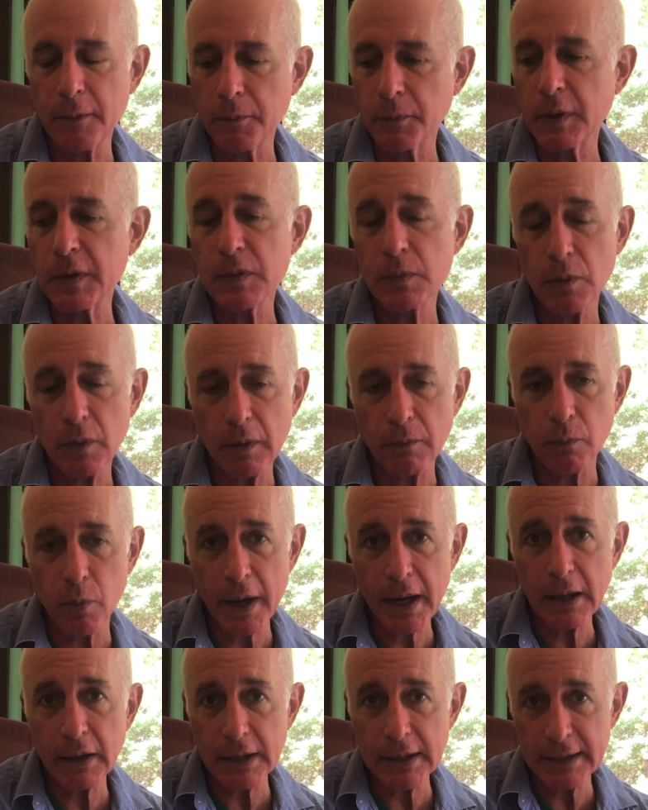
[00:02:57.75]
Because we'll have
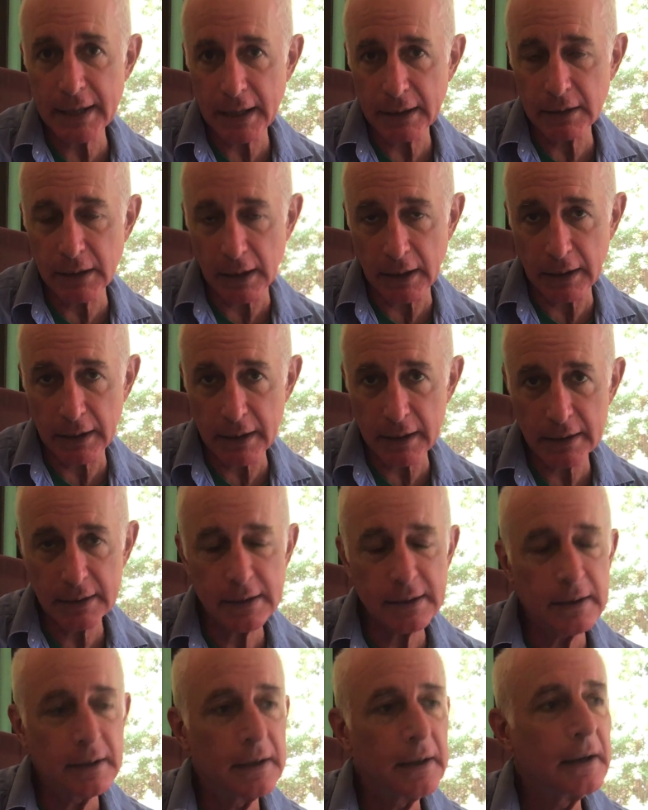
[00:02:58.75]
weekly
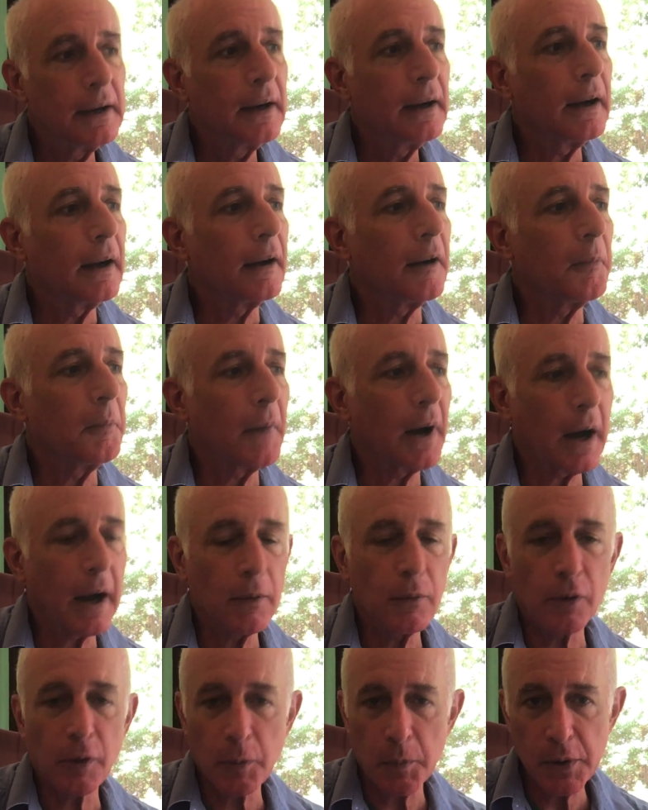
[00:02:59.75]
deadlines. I
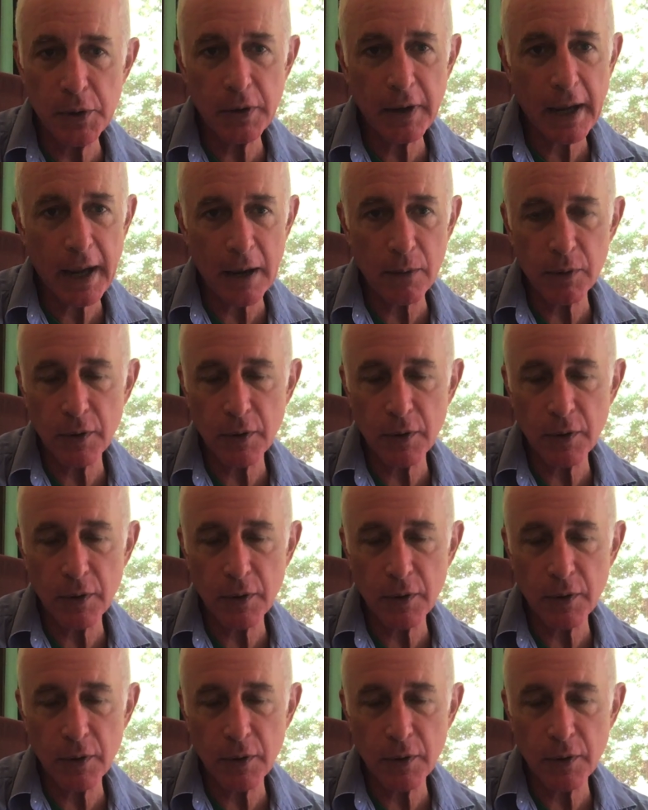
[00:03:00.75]
will communicate